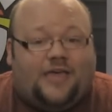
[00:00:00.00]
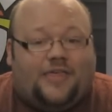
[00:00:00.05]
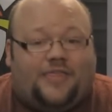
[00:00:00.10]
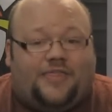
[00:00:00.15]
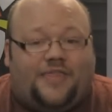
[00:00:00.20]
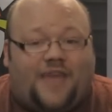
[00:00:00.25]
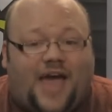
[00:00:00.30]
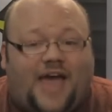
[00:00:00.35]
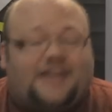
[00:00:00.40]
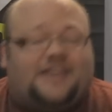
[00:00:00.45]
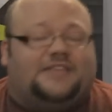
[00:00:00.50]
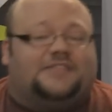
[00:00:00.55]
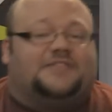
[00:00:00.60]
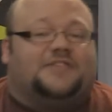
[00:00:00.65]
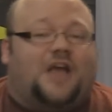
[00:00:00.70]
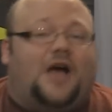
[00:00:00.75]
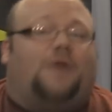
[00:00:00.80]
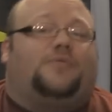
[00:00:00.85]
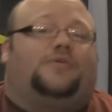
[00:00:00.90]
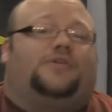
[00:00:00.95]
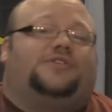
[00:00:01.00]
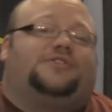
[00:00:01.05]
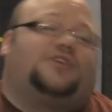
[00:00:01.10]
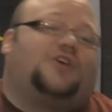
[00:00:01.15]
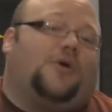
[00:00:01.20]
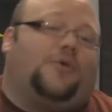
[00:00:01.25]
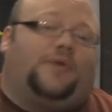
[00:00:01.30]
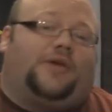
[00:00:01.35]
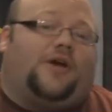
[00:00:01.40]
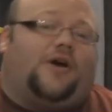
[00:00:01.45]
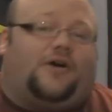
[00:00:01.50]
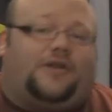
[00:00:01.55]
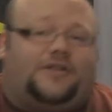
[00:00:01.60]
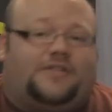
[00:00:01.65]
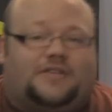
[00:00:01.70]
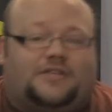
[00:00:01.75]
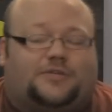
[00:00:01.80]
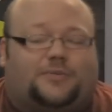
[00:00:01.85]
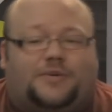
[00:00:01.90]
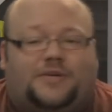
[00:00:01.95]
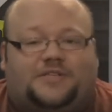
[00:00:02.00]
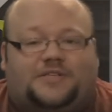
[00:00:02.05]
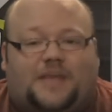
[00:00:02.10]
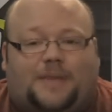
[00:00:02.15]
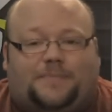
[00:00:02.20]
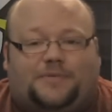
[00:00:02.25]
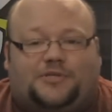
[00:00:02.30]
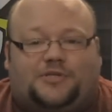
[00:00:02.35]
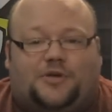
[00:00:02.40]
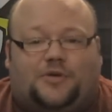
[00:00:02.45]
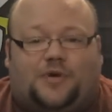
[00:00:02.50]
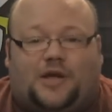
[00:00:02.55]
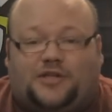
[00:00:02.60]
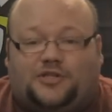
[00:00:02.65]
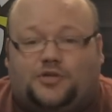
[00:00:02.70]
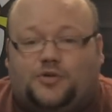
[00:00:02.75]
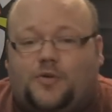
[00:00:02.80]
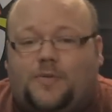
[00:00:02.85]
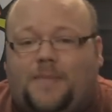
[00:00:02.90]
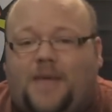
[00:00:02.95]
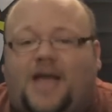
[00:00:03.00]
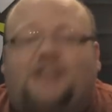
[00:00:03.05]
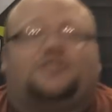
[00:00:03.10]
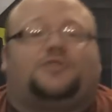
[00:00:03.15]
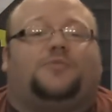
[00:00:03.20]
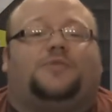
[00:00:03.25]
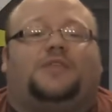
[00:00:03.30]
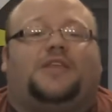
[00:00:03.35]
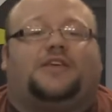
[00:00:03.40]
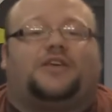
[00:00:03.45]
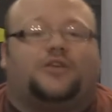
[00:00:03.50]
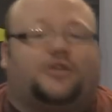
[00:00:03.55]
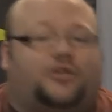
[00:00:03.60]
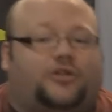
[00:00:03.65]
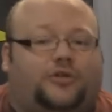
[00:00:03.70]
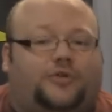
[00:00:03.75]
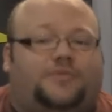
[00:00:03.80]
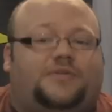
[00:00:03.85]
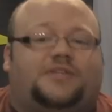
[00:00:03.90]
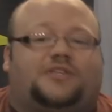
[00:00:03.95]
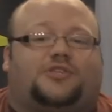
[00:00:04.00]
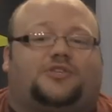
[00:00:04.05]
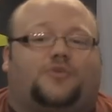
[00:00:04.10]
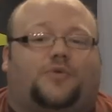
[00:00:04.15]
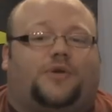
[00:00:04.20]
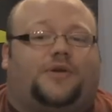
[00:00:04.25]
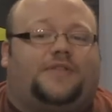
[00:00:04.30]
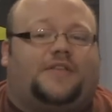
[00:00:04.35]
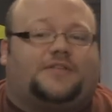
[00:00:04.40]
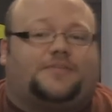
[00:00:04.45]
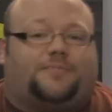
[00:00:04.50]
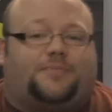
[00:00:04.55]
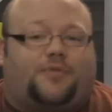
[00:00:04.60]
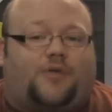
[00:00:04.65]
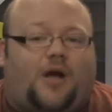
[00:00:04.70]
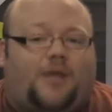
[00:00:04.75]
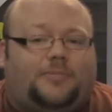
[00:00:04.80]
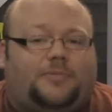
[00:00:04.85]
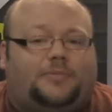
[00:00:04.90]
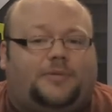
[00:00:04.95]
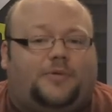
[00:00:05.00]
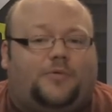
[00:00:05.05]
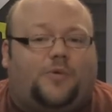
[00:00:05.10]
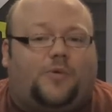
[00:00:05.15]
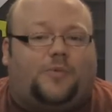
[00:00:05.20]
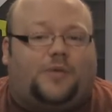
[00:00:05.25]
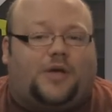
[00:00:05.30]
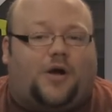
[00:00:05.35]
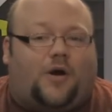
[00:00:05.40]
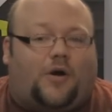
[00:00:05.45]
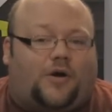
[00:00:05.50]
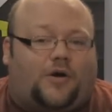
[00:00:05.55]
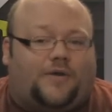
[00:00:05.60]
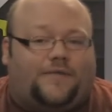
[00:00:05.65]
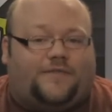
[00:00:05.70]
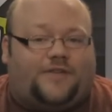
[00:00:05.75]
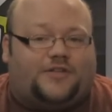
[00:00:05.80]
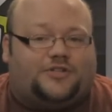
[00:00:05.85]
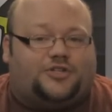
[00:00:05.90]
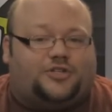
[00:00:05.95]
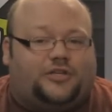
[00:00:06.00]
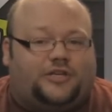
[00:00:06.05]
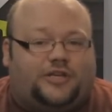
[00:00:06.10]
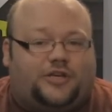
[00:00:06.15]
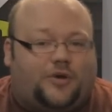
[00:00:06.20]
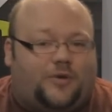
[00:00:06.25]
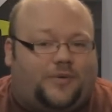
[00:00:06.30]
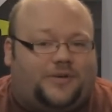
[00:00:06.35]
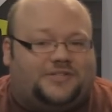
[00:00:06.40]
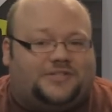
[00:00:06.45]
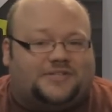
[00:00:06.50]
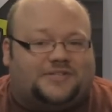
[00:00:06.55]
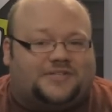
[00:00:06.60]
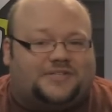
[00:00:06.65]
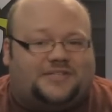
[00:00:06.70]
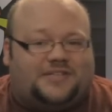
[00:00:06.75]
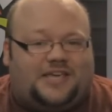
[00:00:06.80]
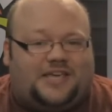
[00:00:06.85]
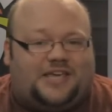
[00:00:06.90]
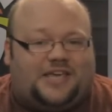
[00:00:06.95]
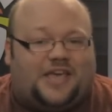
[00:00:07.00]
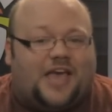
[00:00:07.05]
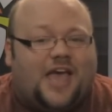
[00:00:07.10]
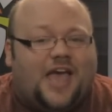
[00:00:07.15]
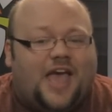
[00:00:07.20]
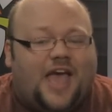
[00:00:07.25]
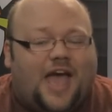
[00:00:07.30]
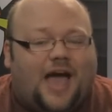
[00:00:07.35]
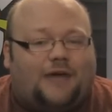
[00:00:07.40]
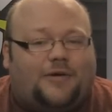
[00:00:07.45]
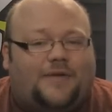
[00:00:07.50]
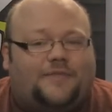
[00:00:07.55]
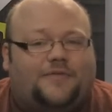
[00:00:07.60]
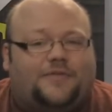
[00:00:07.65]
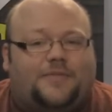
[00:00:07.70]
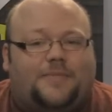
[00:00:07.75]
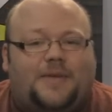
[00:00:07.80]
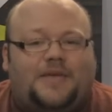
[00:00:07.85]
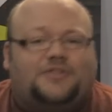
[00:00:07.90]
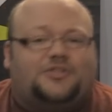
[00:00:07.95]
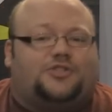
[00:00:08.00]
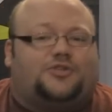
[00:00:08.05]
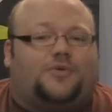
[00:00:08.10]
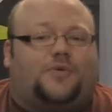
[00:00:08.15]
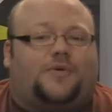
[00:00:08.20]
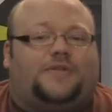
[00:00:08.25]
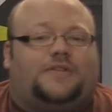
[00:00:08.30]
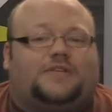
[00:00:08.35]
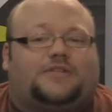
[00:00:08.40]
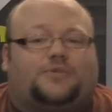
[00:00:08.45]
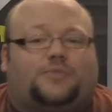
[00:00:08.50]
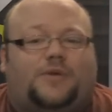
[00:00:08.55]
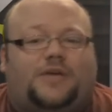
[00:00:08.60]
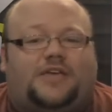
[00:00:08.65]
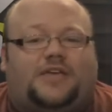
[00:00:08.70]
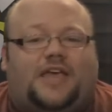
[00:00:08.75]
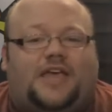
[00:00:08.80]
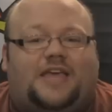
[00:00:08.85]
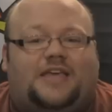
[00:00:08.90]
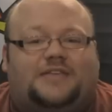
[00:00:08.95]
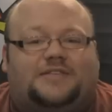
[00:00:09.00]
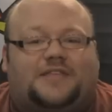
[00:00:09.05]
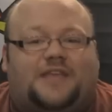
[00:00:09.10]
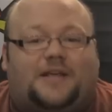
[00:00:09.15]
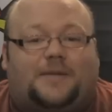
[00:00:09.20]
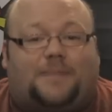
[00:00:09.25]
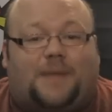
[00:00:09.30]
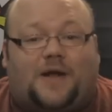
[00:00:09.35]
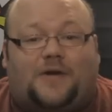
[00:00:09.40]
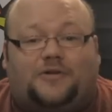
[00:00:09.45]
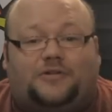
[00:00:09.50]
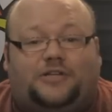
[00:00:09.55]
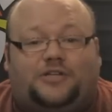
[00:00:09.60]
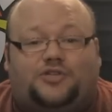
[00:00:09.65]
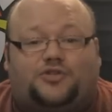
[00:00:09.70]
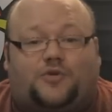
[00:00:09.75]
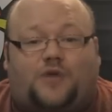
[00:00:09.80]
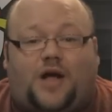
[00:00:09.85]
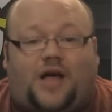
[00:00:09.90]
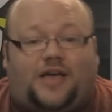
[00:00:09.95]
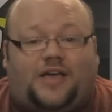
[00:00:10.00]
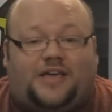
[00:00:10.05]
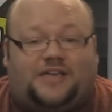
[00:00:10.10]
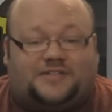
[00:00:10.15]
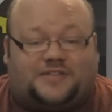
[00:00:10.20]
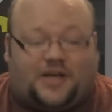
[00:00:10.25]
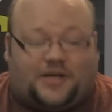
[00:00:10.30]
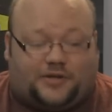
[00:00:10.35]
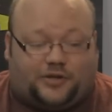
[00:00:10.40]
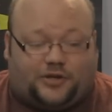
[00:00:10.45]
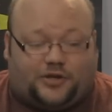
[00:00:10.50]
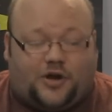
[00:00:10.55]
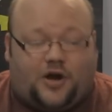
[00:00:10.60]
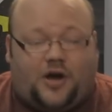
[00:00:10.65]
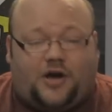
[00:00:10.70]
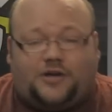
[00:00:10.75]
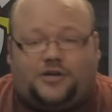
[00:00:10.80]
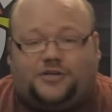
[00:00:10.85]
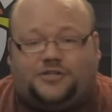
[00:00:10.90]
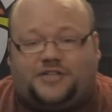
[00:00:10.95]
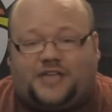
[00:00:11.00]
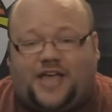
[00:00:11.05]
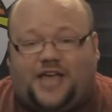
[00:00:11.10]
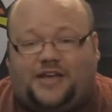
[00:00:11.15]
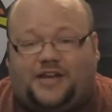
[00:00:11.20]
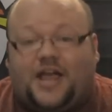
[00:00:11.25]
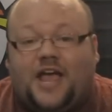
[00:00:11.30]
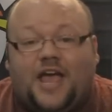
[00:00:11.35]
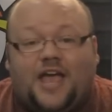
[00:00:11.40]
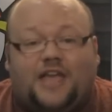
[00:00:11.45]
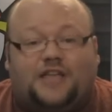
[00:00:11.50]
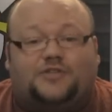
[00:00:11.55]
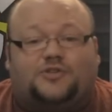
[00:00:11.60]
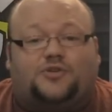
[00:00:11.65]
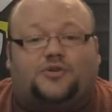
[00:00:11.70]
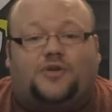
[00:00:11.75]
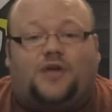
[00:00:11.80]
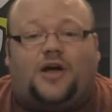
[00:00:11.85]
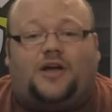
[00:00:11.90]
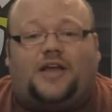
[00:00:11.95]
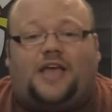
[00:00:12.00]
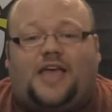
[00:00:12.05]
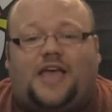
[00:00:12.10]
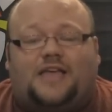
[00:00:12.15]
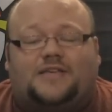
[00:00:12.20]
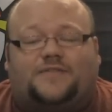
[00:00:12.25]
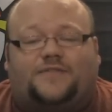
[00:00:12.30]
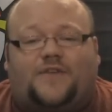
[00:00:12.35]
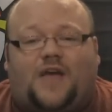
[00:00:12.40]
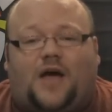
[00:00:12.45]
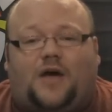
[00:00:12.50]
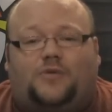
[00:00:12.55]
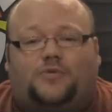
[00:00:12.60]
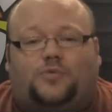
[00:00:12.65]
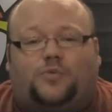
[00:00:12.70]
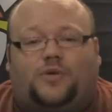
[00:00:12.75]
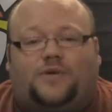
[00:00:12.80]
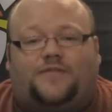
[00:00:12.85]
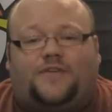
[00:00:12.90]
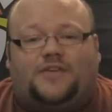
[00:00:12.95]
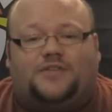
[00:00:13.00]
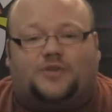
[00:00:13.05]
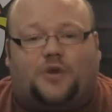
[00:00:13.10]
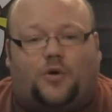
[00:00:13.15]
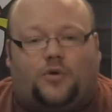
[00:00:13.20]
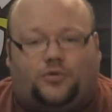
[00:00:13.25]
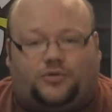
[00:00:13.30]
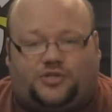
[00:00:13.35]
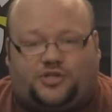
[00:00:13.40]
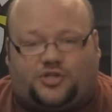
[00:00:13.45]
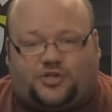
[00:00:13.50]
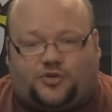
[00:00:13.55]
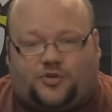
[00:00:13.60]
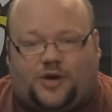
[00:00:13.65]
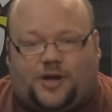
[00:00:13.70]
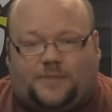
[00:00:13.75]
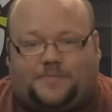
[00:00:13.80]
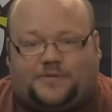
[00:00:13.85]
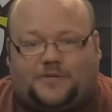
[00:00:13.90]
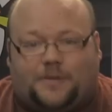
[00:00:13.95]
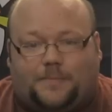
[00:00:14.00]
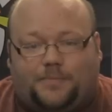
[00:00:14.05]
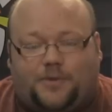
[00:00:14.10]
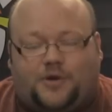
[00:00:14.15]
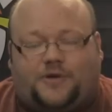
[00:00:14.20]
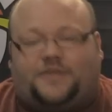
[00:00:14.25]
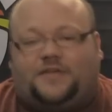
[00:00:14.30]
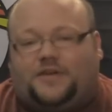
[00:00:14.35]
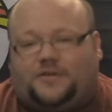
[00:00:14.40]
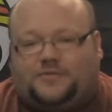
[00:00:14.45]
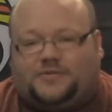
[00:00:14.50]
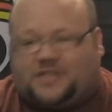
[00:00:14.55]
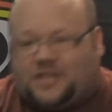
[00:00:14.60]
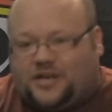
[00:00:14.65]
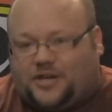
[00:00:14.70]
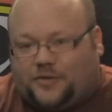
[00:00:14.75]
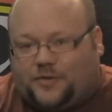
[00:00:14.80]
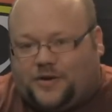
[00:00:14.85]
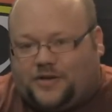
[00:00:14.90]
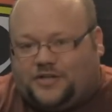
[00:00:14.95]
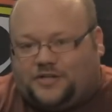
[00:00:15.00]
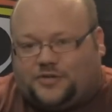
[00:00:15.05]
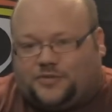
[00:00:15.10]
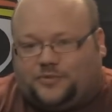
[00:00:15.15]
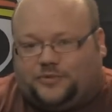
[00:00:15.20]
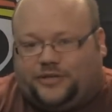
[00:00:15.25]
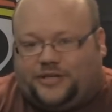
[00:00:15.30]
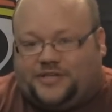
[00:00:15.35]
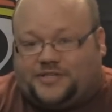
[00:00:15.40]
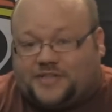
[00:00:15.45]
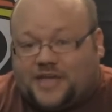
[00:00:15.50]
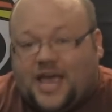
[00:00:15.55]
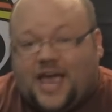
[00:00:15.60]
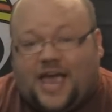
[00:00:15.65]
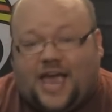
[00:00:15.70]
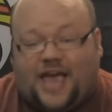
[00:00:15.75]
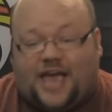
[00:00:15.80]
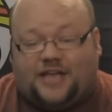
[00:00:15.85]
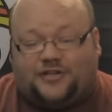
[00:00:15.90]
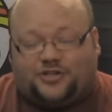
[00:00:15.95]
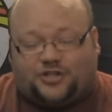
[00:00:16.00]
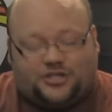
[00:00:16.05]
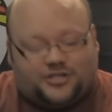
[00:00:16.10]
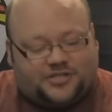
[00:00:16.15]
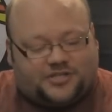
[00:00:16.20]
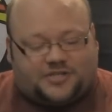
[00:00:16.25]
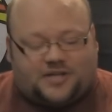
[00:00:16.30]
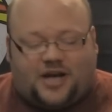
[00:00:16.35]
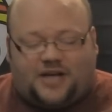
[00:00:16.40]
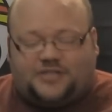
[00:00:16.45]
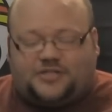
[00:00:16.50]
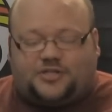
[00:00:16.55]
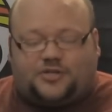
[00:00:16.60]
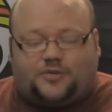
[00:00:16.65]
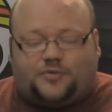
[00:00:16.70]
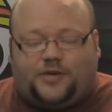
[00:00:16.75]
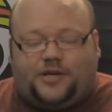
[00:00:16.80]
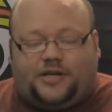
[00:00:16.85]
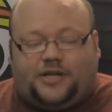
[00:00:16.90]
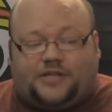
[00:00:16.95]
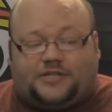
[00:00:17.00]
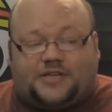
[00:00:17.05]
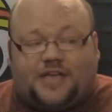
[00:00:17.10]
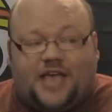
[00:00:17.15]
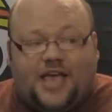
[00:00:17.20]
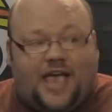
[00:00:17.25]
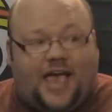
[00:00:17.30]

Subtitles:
That is not what is going on in this week's episode. I do imagine when they conclude this story, that's probably what we are eventually going to see. However, the main story this week is that apparently Jiraiya is either gone or dead, and Tsunade has found one of his old scripts, a book that he was getting ready to release, and she decides to read it.